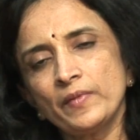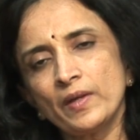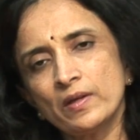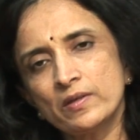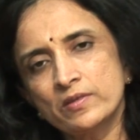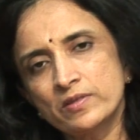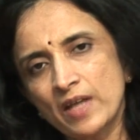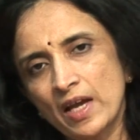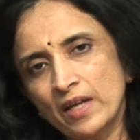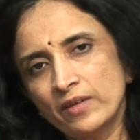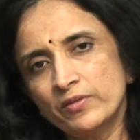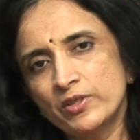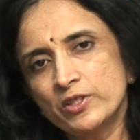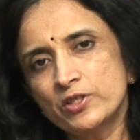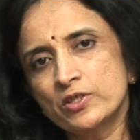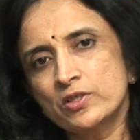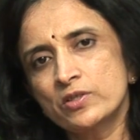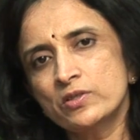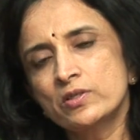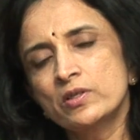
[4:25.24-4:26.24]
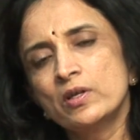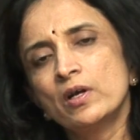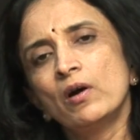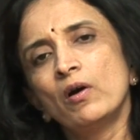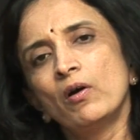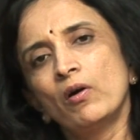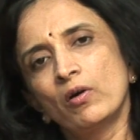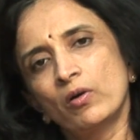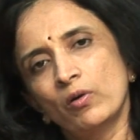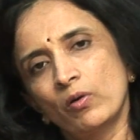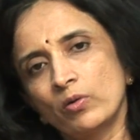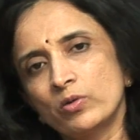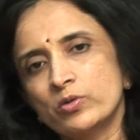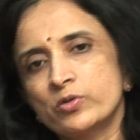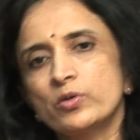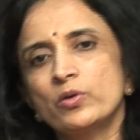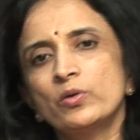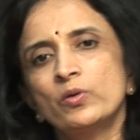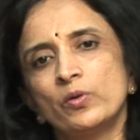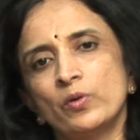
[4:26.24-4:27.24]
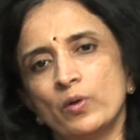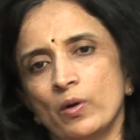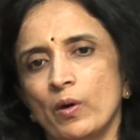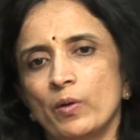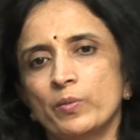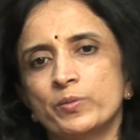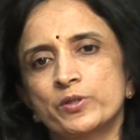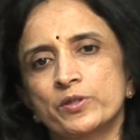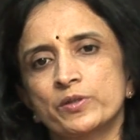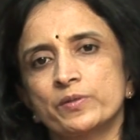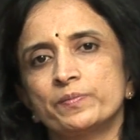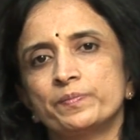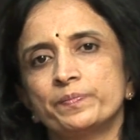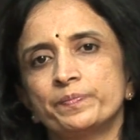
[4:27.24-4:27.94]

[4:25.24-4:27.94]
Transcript: sandwiches are also good option.